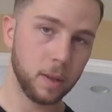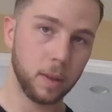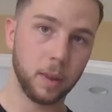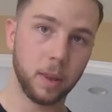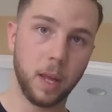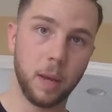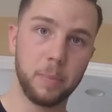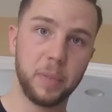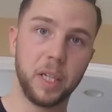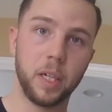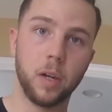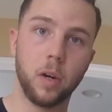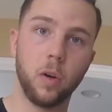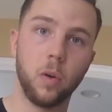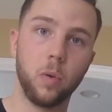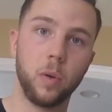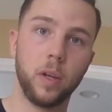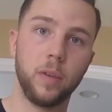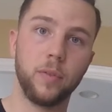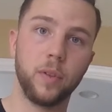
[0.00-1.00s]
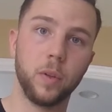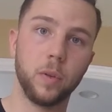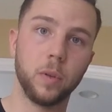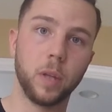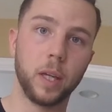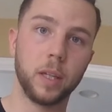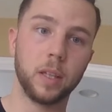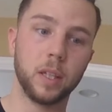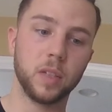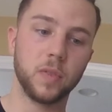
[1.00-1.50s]
Let me know if you
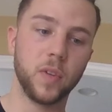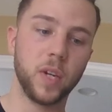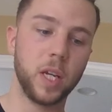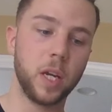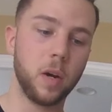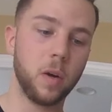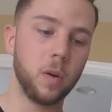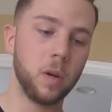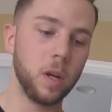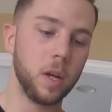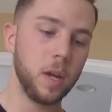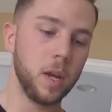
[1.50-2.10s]
like this video,